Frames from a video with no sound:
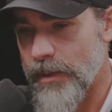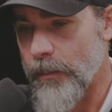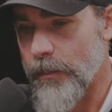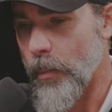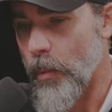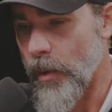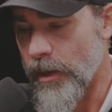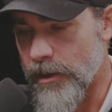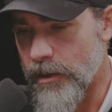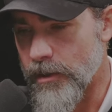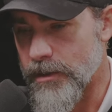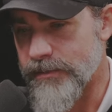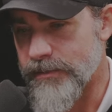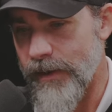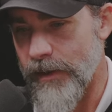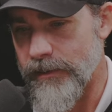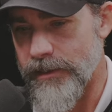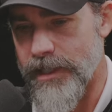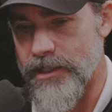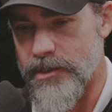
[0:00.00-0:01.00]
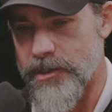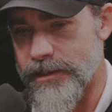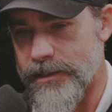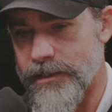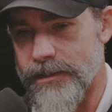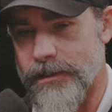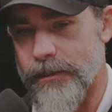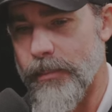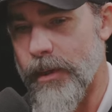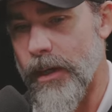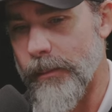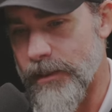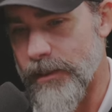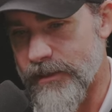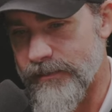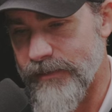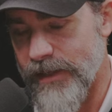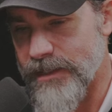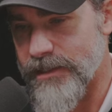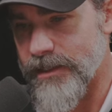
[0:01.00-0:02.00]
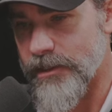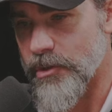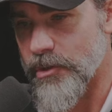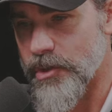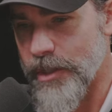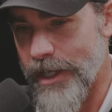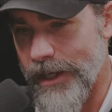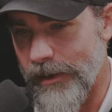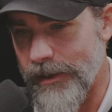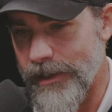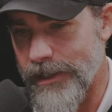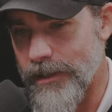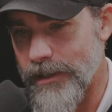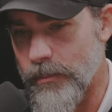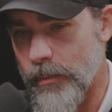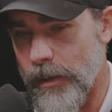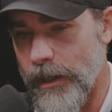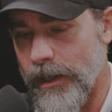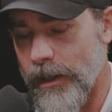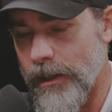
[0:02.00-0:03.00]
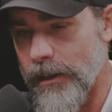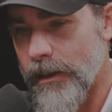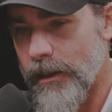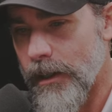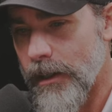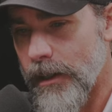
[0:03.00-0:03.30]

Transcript: One of those foundations is a public facing charity where